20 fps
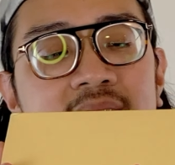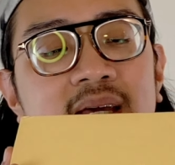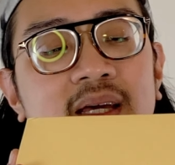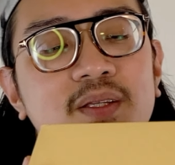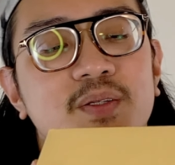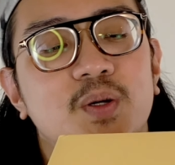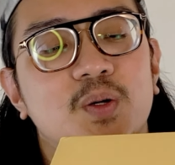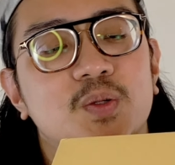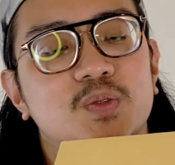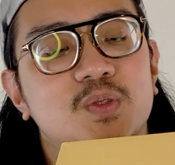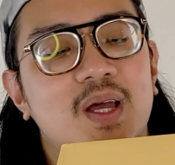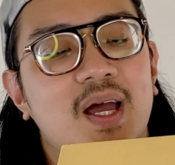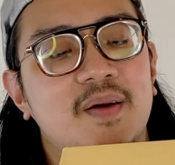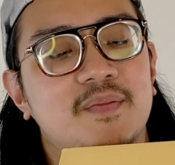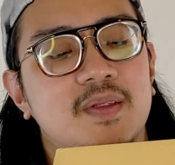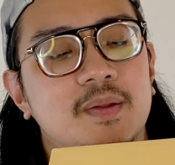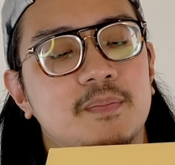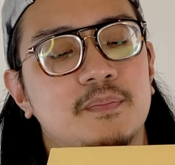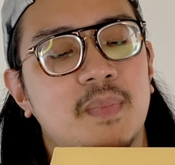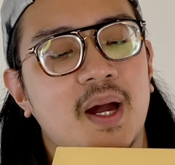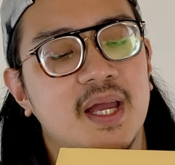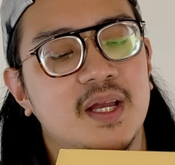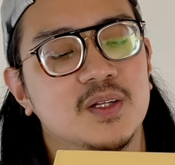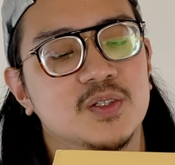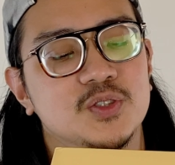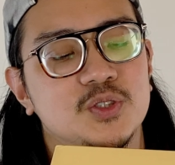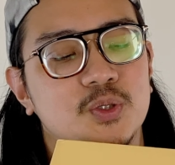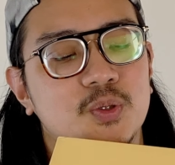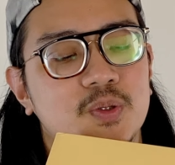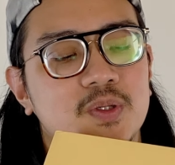you also have that Michael
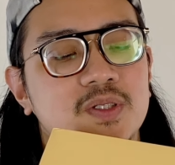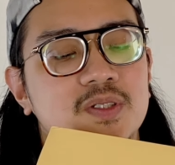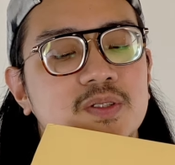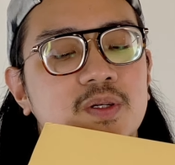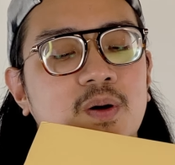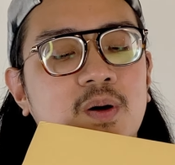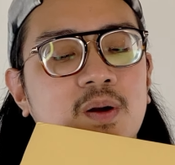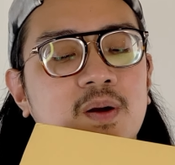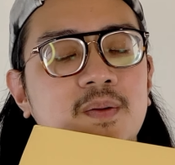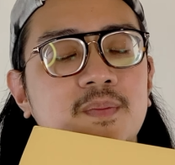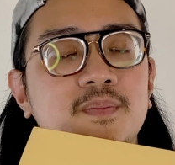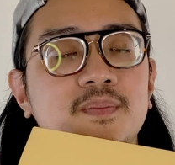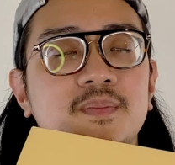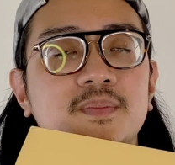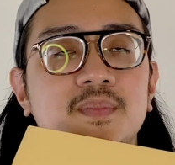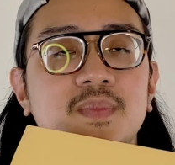Jordan's arm